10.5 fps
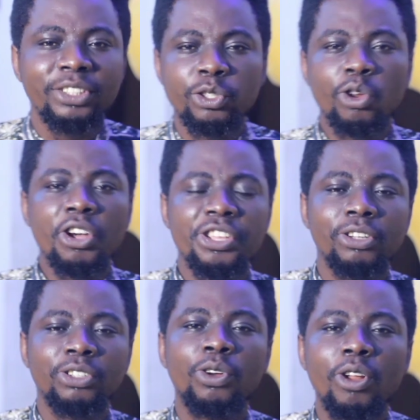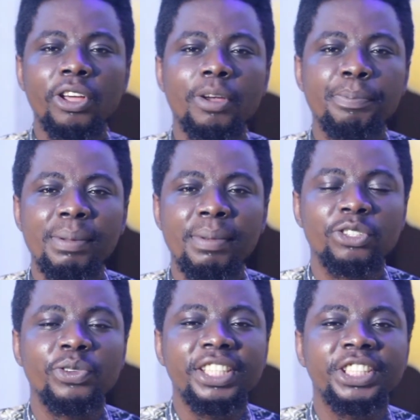to log your
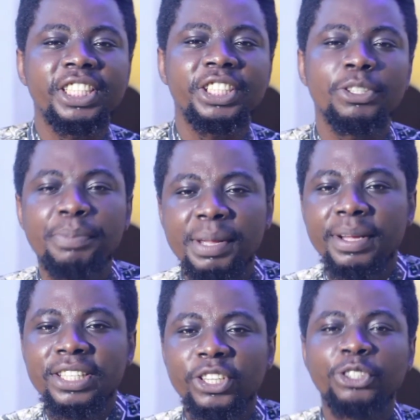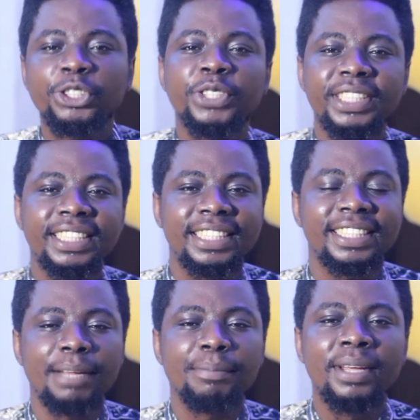payment, to initiate your payment on Trade
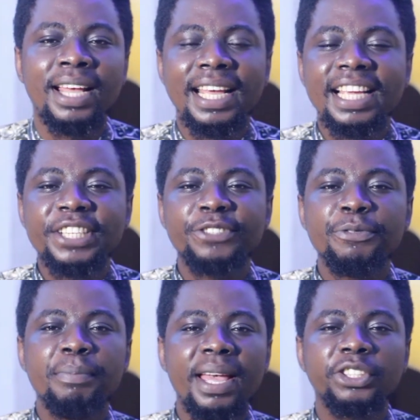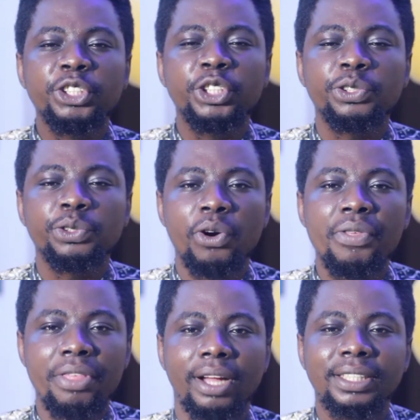System, is to make
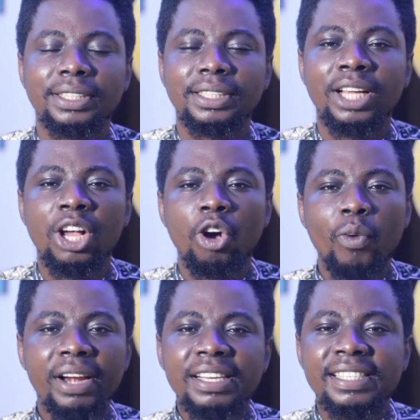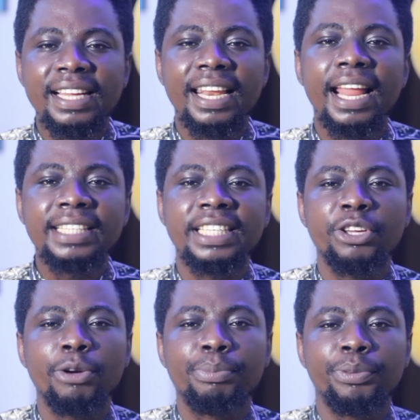sure that when
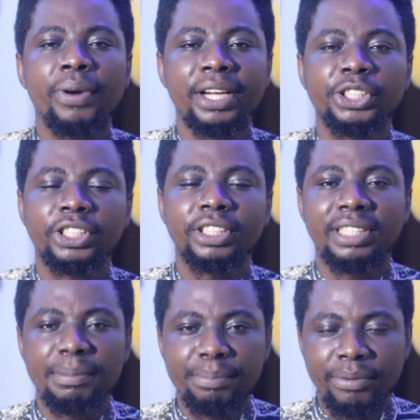selecting your branch, the